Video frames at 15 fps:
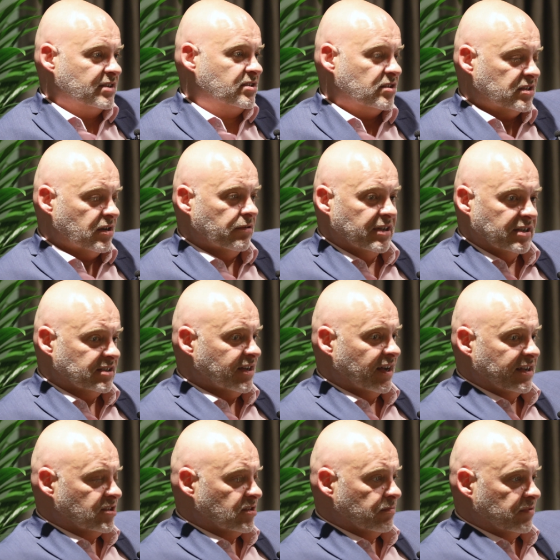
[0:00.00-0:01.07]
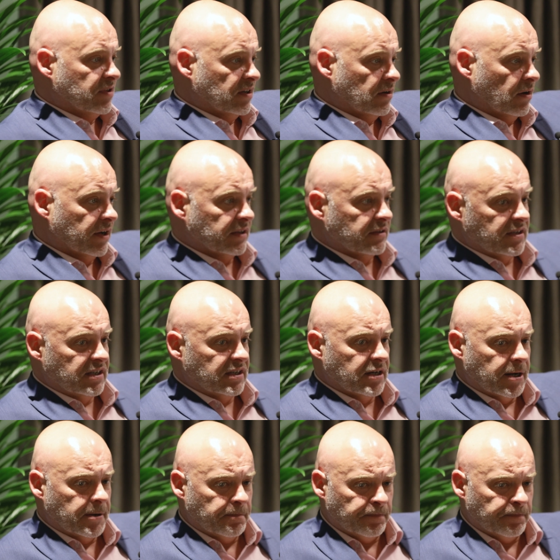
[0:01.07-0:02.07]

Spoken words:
necessarily take something like the